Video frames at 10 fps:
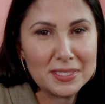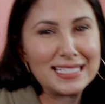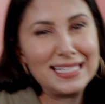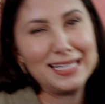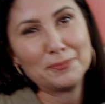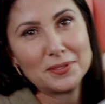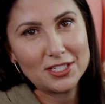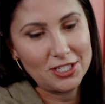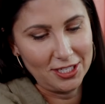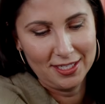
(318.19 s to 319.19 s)
from a seated
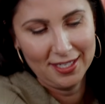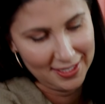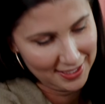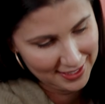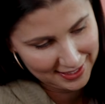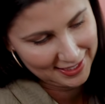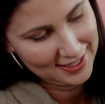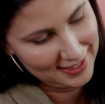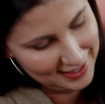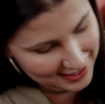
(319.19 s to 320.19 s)
position.
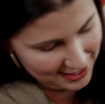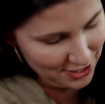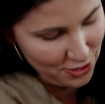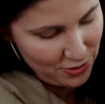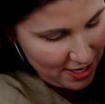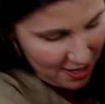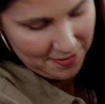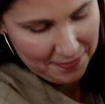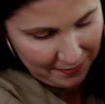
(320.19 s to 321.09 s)
Oh yeah.